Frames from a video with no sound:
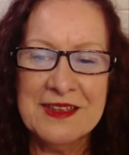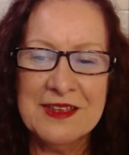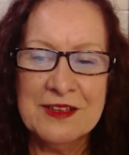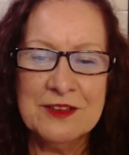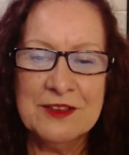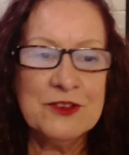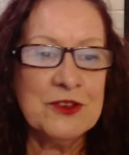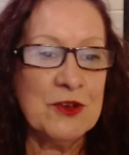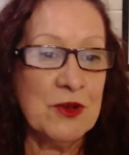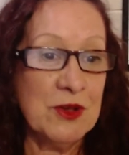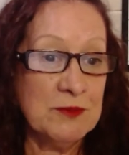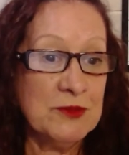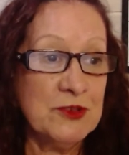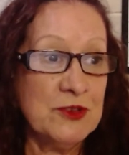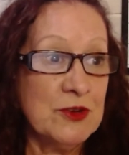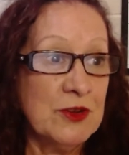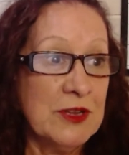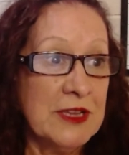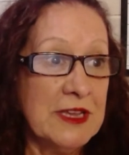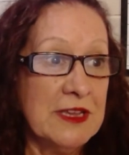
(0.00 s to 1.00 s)
So I'm
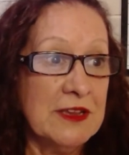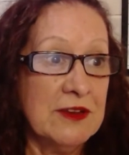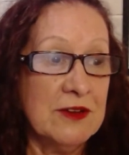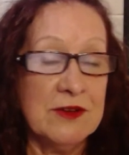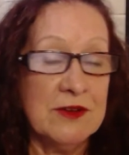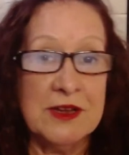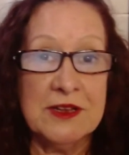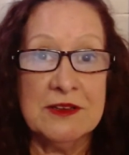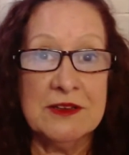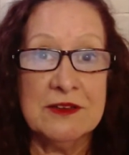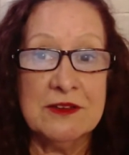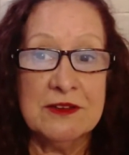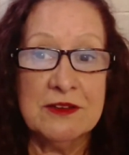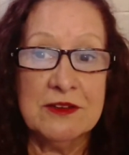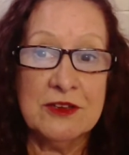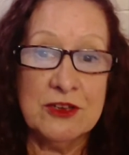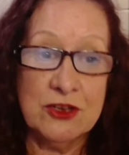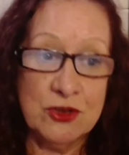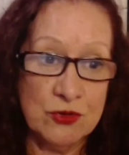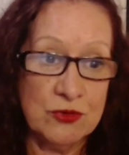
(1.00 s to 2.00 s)
still here and
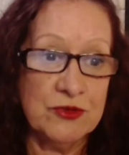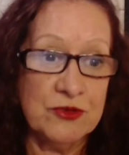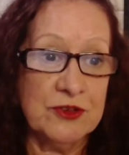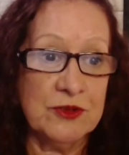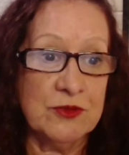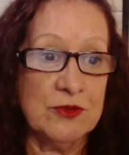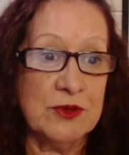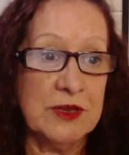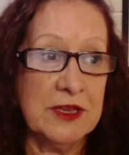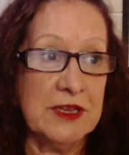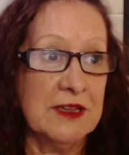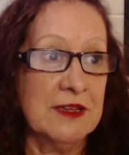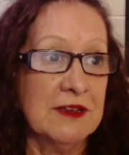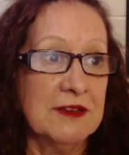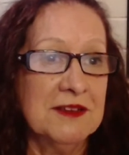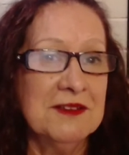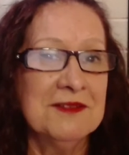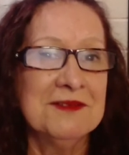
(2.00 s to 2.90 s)
you're still here.